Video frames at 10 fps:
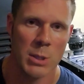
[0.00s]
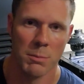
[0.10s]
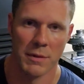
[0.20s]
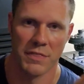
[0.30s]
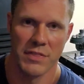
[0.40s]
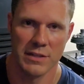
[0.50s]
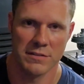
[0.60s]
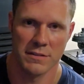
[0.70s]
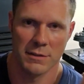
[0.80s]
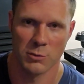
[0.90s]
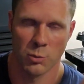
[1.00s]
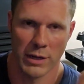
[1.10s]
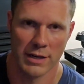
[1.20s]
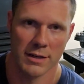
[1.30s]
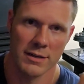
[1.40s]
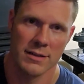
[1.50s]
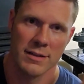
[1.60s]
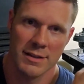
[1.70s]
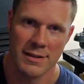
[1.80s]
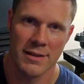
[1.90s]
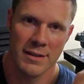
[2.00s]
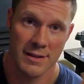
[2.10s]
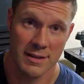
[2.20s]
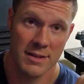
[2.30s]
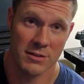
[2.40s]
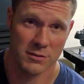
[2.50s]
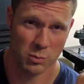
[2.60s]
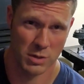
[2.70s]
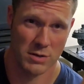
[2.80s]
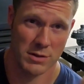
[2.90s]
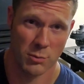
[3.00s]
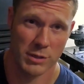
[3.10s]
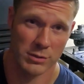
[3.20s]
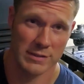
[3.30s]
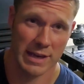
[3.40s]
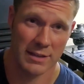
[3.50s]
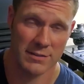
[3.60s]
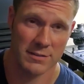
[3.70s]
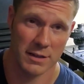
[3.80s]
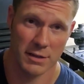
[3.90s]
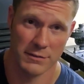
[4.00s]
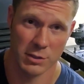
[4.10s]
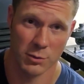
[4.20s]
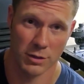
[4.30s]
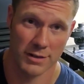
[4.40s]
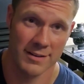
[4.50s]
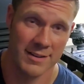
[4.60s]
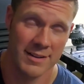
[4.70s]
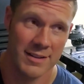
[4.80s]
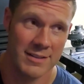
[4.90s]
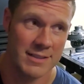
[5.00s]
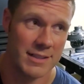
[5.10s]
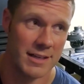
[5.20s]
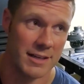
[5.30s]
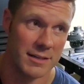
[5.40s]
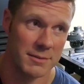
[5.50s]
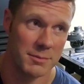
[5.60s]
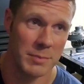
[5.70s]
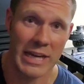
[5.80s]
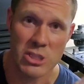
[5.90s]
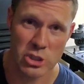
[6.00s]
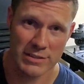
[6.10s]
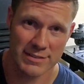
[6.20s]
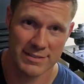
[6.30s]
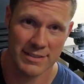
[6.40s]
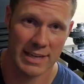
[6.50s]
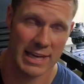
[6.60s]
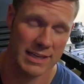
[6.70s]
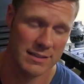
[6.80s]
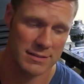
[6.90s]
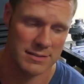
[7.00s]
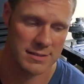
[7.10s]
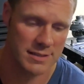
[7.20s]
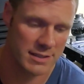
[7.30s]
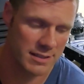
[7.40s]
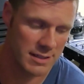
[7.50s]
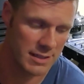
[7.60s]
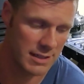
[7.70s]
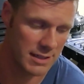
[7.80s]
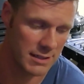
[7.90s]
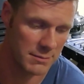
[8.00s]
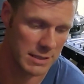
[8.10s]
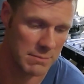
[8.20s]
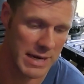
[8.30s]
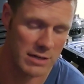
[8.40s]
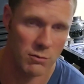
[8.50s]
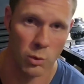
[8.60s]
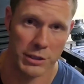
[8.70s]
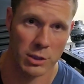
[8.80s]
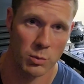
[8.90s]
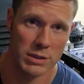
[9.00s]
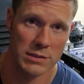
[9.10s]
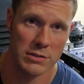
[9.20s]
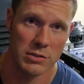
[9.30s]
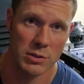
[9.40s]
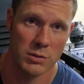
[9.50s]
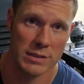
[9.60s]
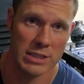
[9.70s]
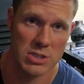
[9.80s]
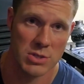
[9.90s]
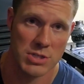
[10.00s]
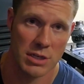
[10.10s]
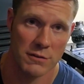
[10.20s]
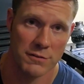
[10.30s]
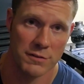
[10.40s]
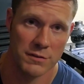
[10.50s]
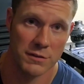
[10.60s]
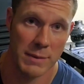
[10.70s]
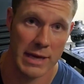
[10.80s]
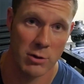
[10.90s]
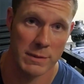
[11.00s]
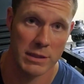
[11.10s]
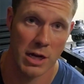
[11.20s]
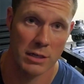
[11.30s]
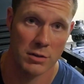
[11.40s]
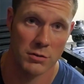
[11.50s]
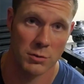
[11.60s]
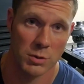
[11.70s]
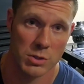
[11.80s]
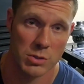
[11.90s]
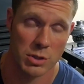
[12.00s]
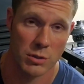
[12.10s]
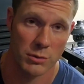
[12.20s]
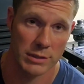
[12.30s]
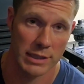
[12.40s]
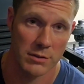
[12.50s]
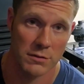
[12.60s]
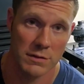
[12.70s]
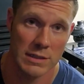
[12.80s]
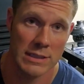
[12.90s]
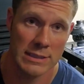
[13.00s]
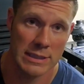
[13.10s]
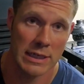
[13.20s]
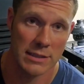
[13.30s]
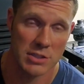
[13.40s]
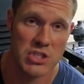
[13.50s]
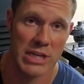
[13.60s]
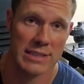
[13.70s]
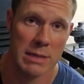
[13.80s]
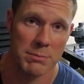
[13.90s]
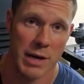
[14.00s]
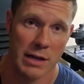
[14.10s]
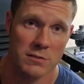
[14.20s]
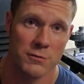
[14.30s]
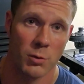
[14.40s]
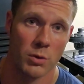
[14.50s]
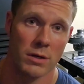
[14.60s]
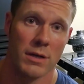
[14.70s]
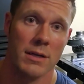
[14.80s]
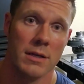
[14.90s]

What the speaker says: but this is where the real test of your patience and the amount of work you're willing to do to get yourself some ARB lockers or do your own gears, to check that box for,